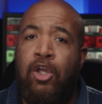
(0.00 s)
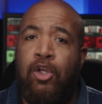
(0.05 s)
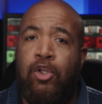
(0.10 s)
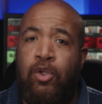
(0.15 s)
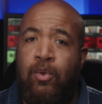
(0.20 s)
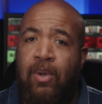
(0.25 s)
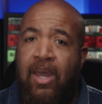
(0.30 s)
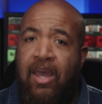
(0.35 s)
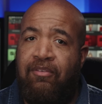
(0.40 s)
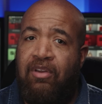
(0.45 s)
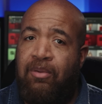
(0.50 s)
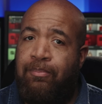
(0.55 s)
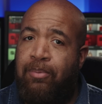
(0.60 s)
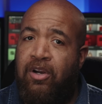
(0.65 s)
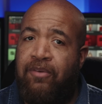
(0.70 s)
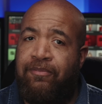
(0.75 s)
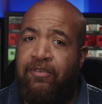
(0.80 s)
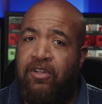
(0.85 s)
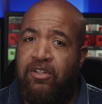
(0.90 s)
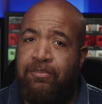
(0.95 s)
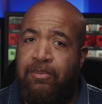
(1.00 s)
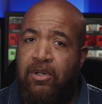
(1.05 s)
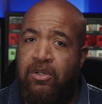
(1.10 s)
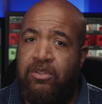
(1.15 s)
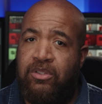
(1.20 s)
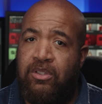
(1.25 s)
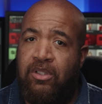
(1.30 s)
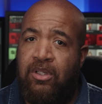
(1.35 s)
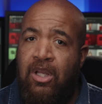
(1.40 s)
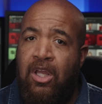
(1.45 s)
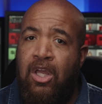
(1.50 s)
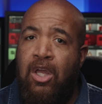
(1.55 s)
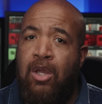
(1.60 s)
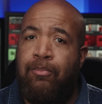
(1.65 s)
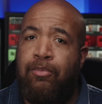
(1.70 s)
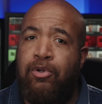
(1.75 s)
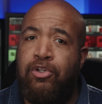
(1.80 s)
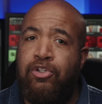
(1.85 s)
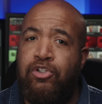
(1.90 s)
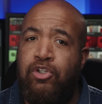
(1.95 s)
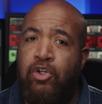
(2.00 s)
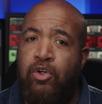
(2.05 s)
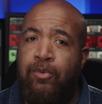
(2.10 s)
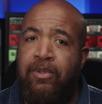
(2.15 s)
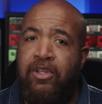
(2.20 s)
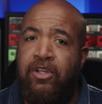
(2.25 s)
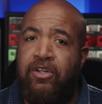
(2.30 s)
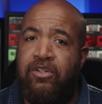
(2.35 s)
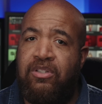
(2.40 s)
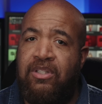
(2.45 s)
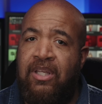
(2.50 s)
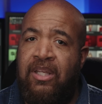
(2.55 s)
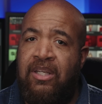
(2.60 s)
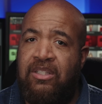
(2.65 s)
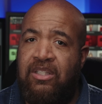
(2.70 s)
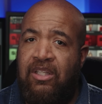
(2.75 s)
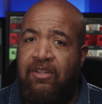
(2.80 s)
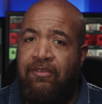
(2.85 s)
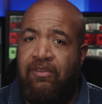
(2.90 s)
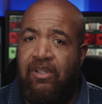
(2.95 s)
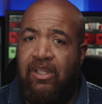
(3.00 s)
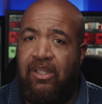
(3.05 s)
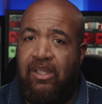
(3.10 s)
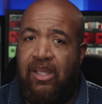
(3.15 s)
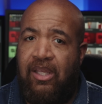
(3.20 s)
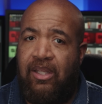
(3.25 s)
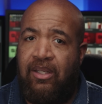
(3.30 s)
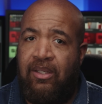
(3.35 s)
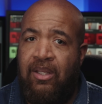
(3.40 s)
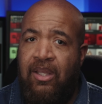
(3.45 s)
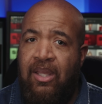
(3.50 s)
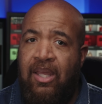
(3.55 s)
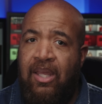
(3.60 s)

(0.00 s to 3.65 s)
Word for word: you have a perfect exposure, presuming your scene is evenly lit.